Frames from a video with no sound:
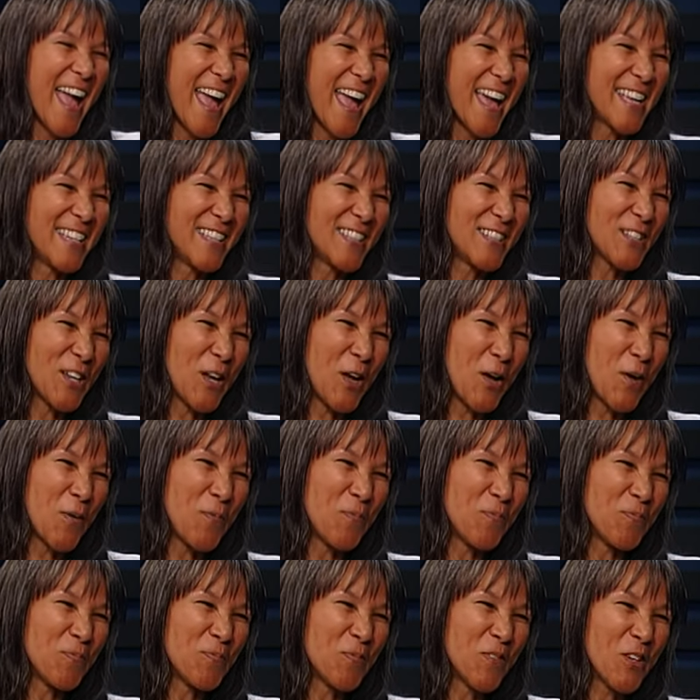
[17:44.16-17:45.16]
and
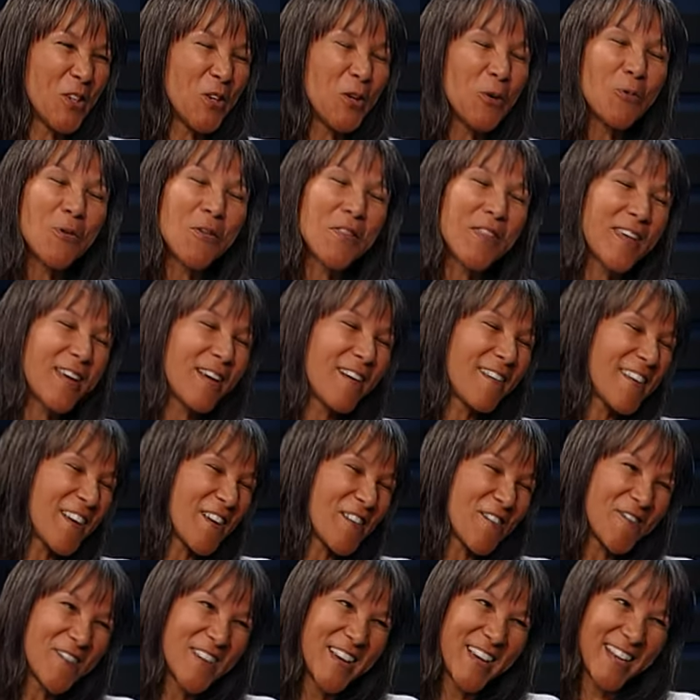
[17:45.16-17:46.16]
um, you were there at
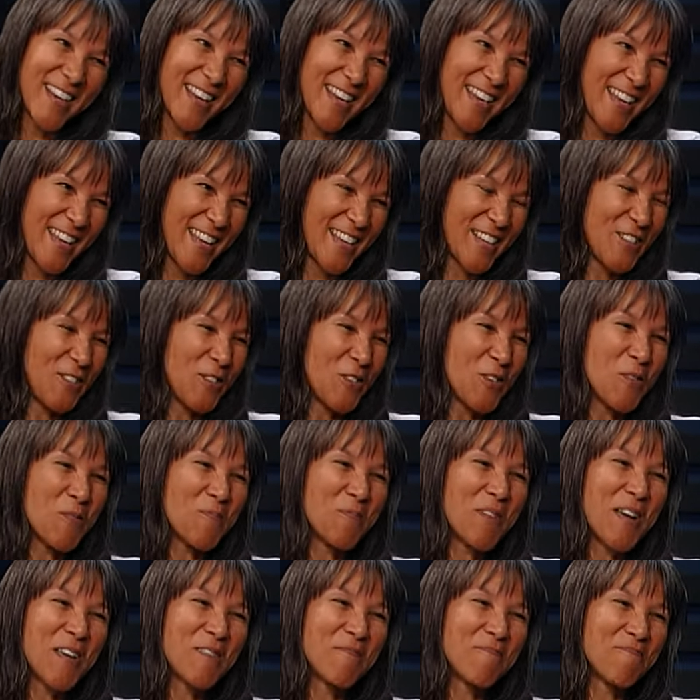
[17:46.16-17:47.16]
our wedding, and you are oh,
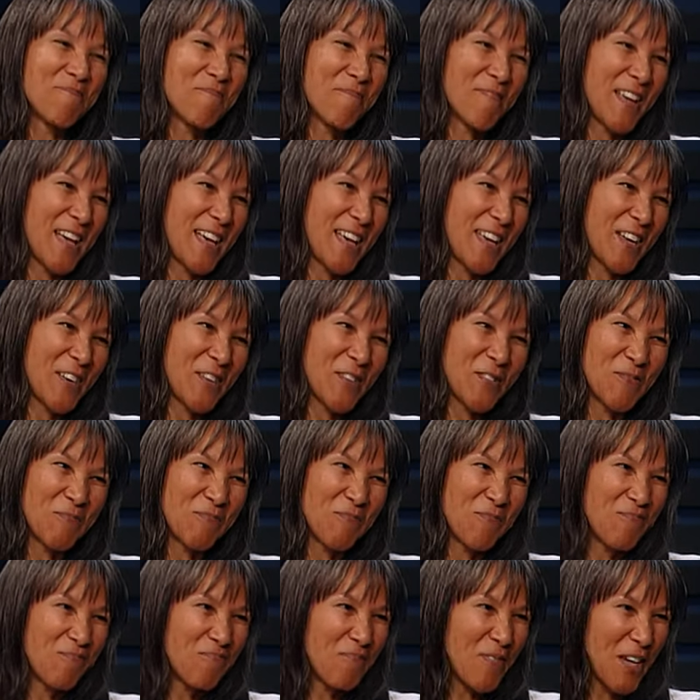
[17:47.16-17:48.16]
my, my um,
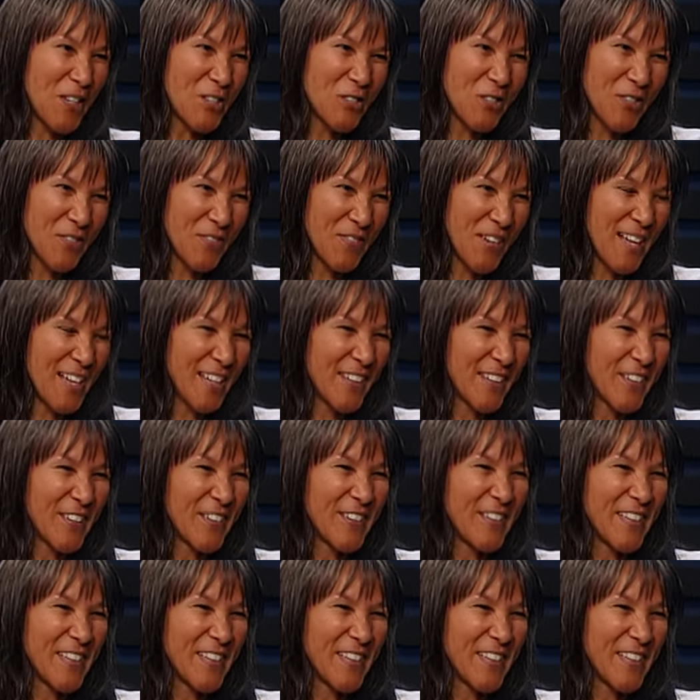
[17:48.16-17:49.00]
matron of honor.